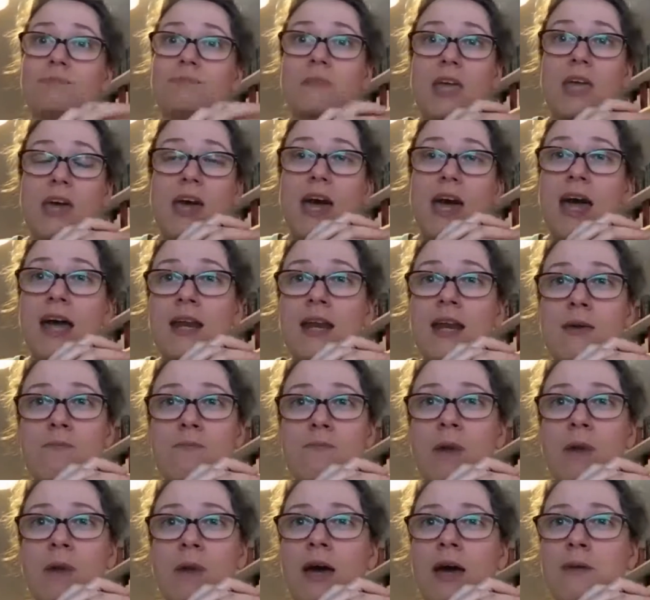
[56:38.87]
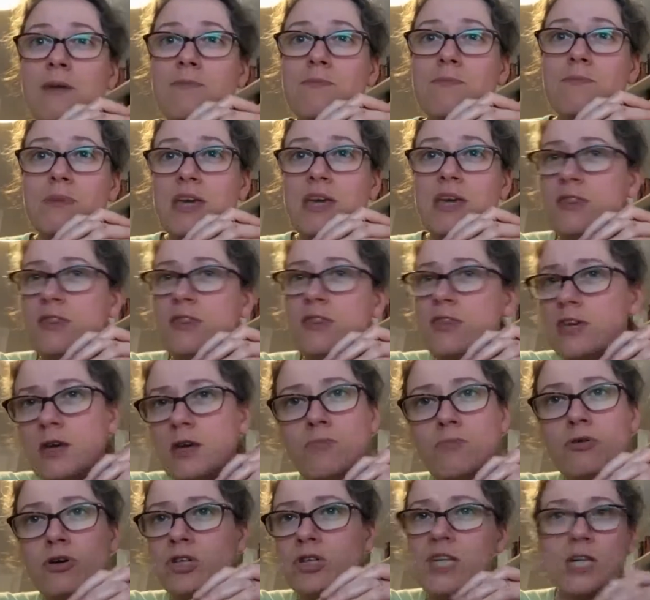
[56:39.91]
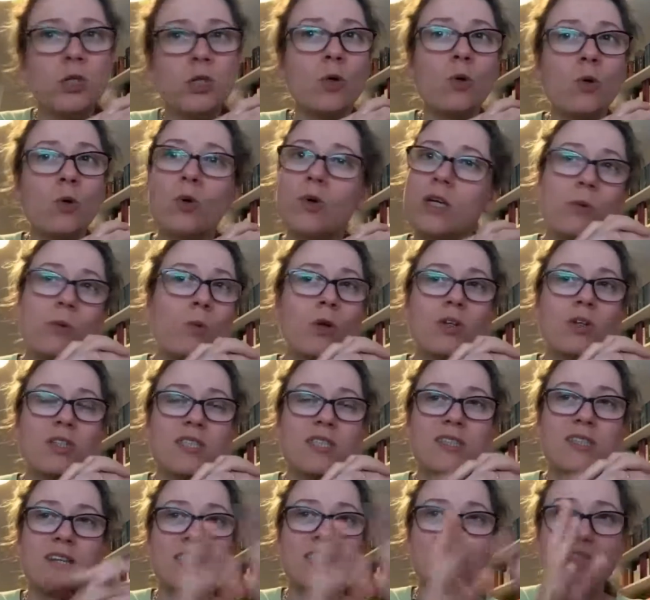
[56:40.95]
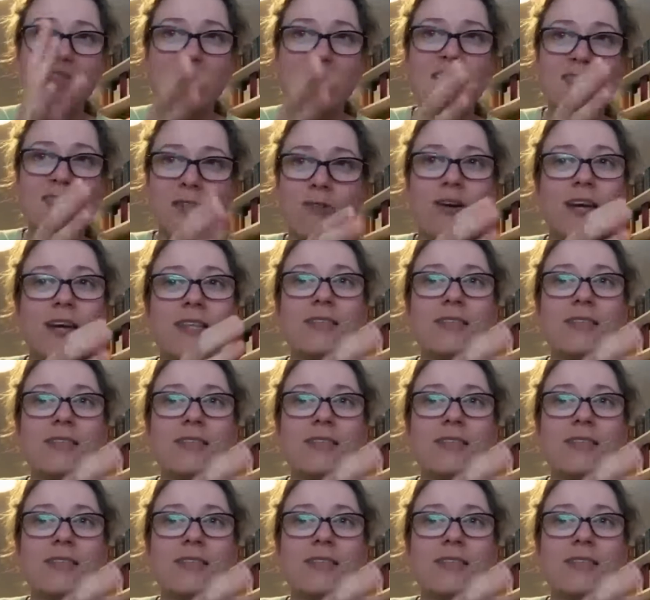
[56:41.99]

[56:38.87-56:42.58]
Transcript: and it might be that you're pretty sure you want to study Sanskrit,